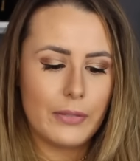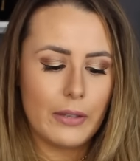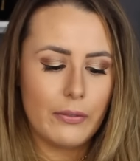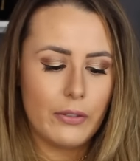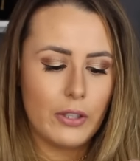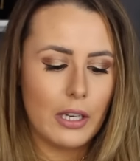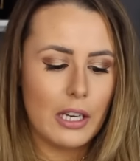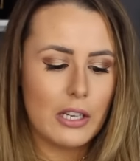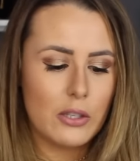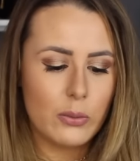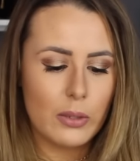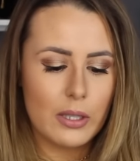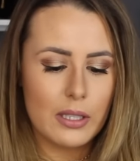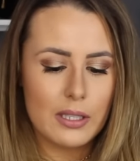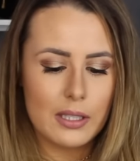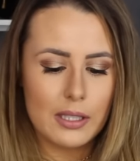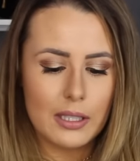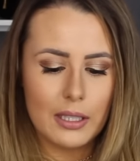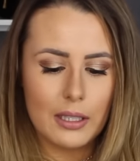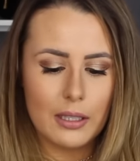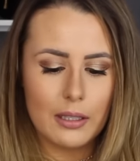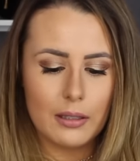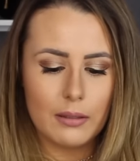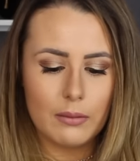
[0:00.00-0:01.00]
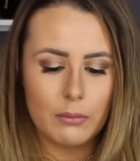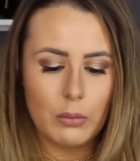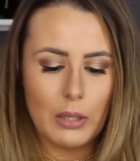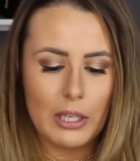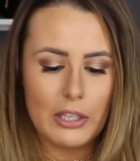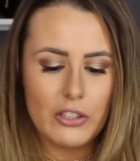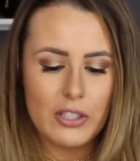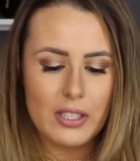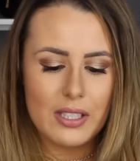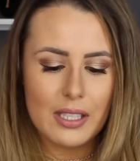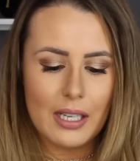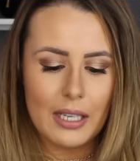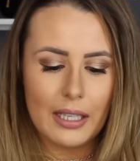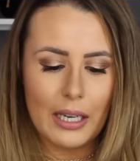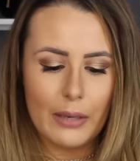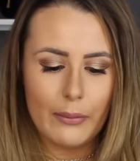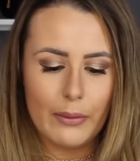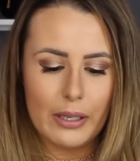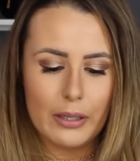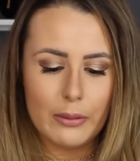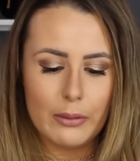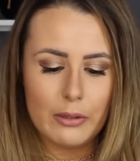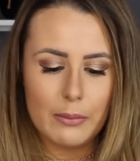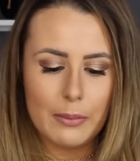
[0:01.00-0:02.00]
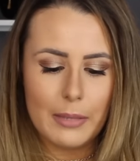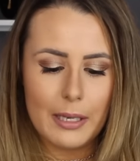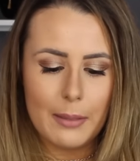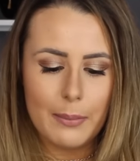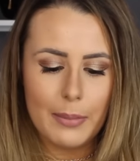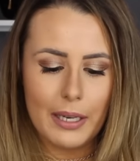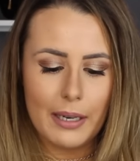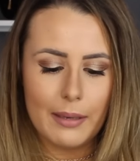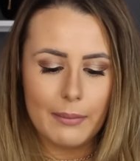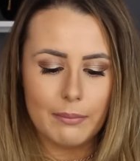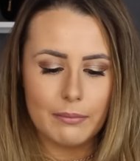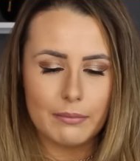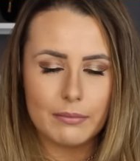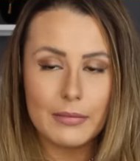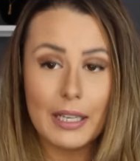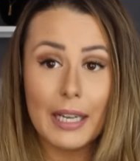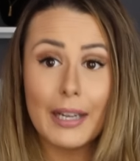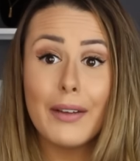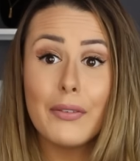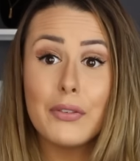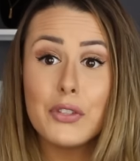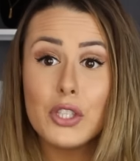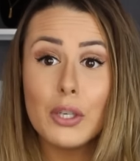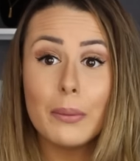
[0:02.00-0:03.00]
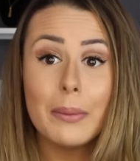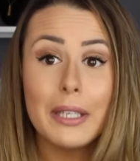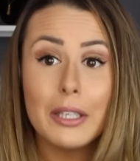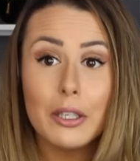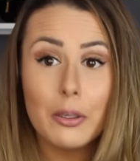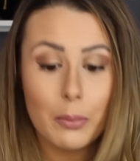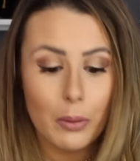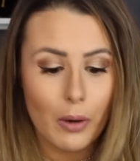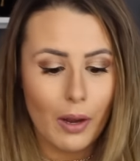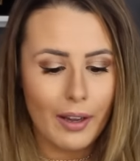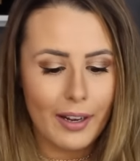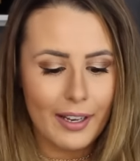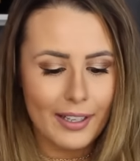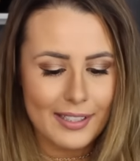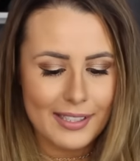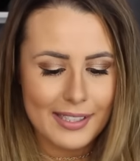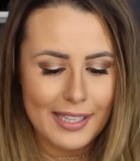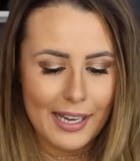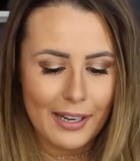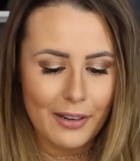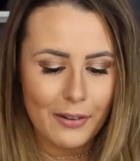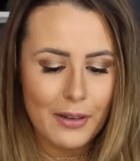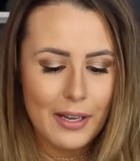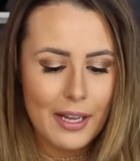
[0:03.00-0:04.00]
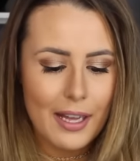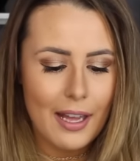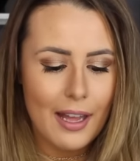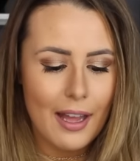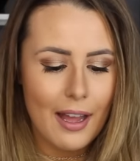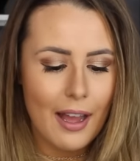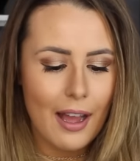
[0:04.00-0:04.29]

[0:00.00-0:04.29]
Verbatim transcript: if you guys want to see it, well I just did a get ready with me, but I, I have so many new products now.